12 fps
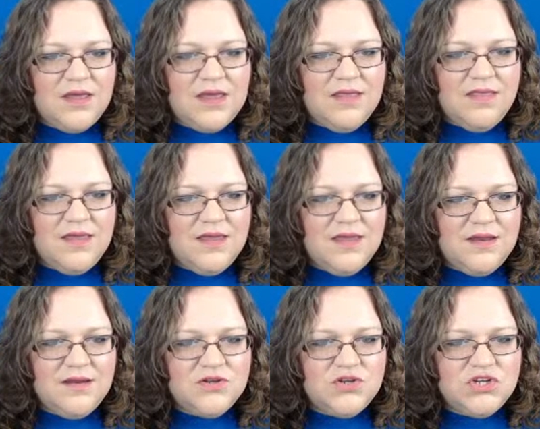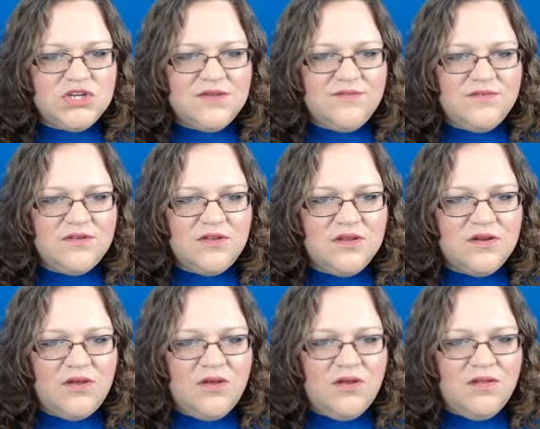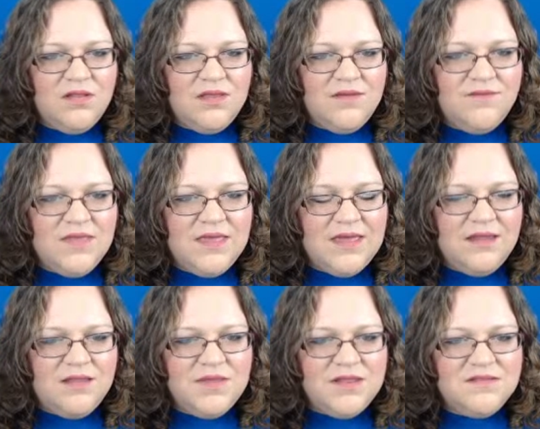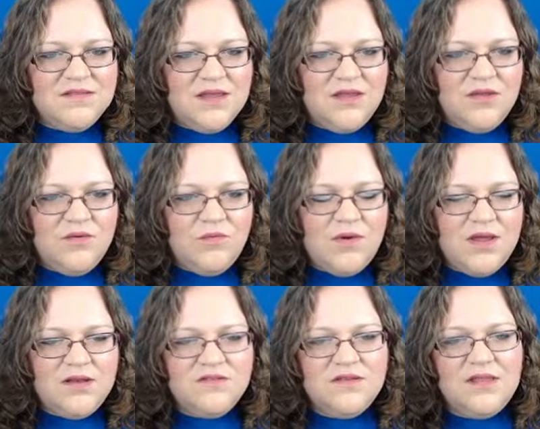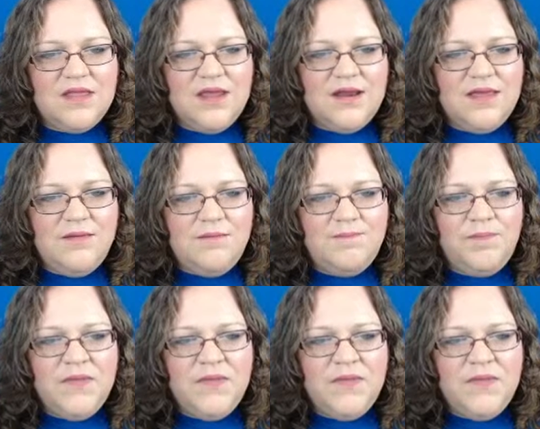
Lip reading: and then shift on all of the elements that you want to line up.